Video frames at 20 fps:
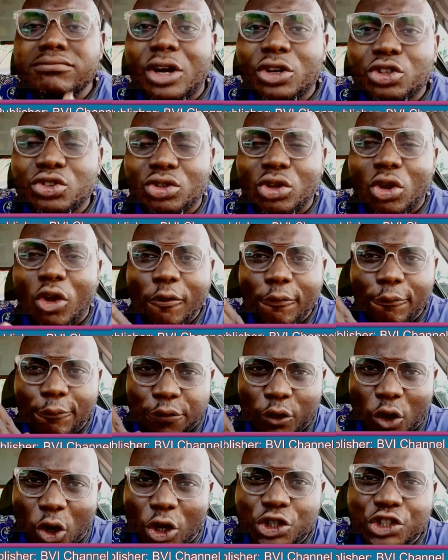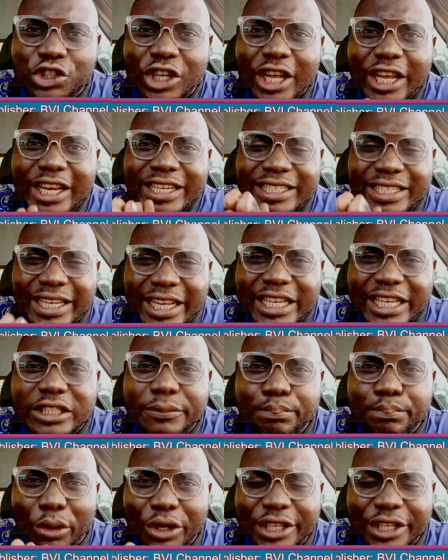must flush
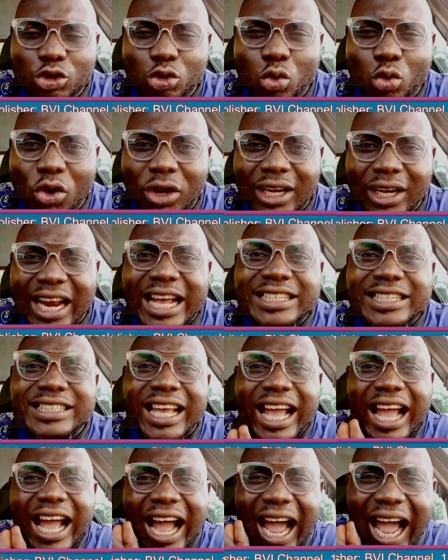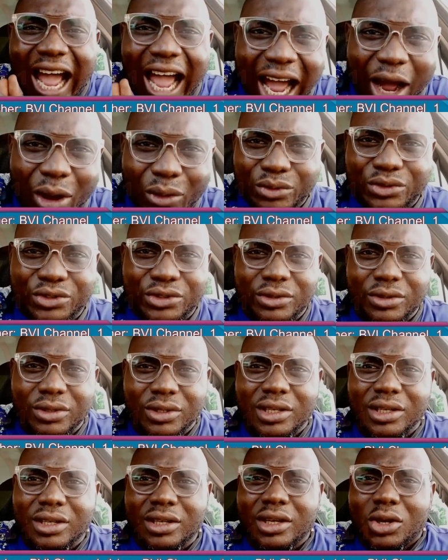this political class out.
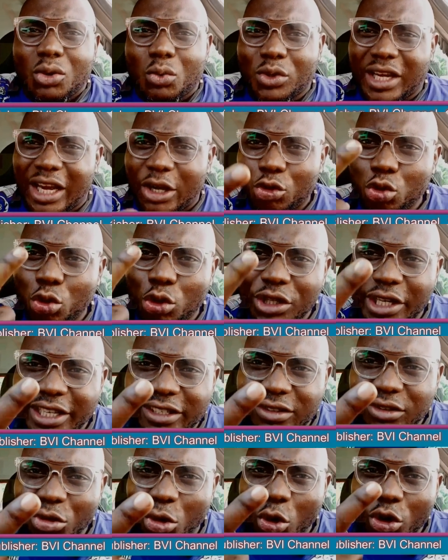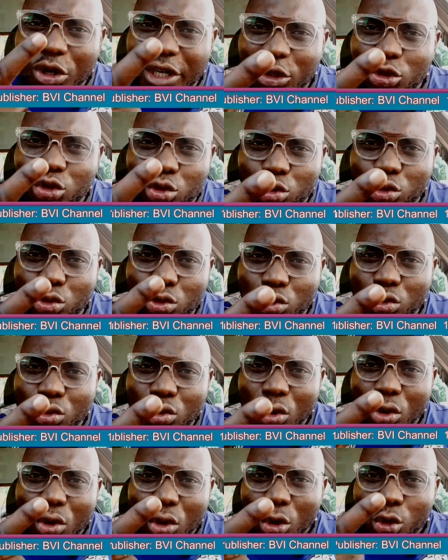We can do this only through
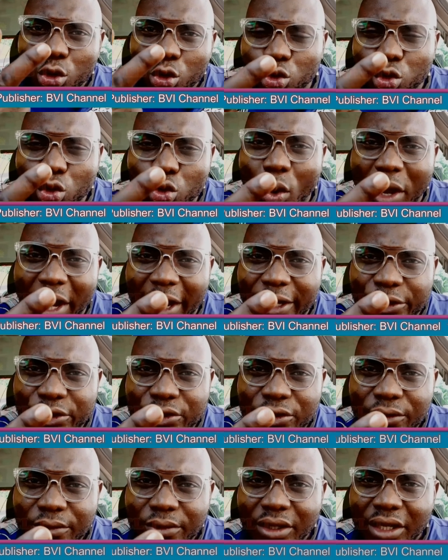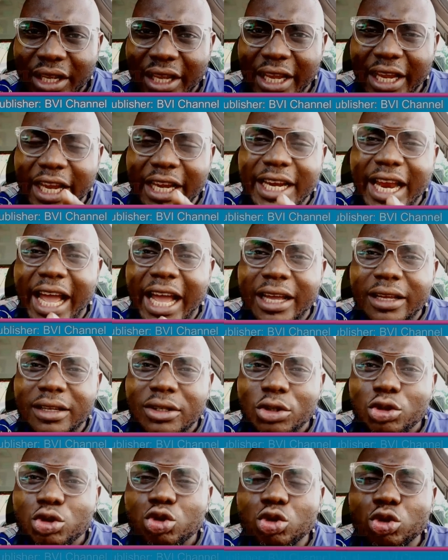two ways. Either
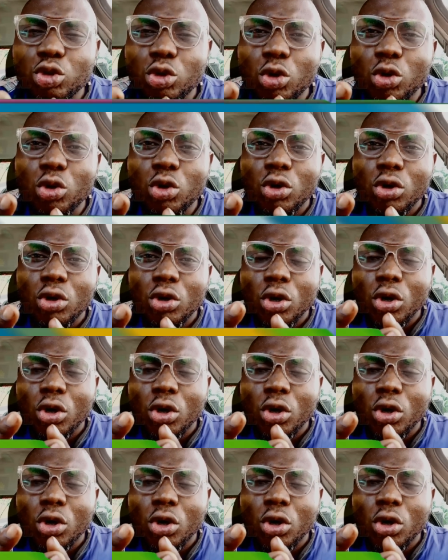through